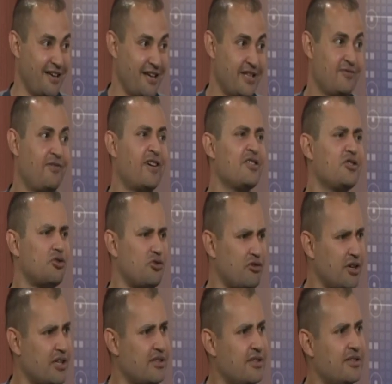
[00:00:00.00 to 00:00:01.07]
It's very
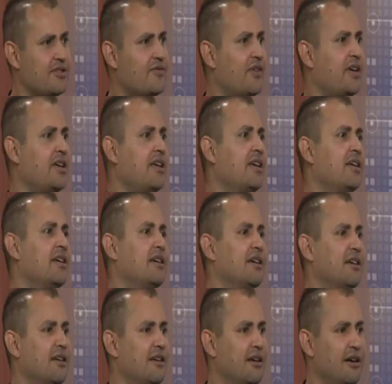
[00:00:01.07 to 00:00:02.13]
strict, it's very,
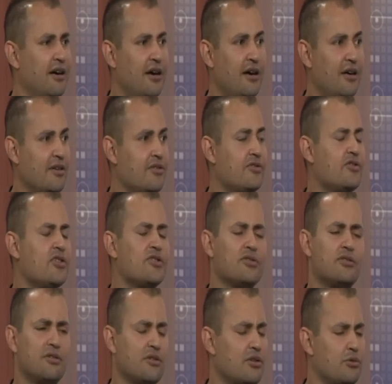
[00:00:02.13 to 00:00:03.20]
it's just
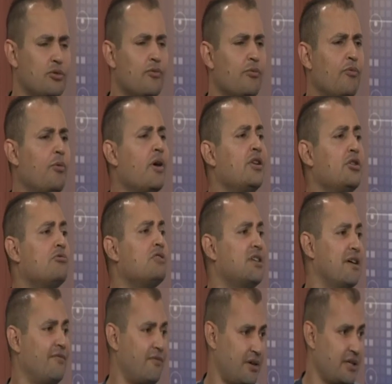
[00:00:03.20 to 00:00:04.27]
way too
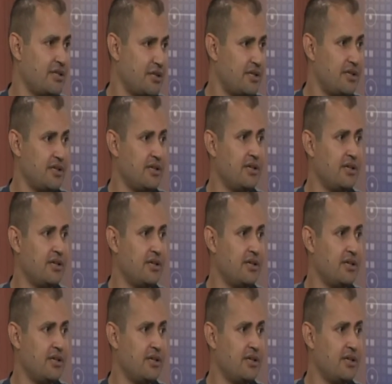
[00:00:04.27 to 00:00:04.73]
different.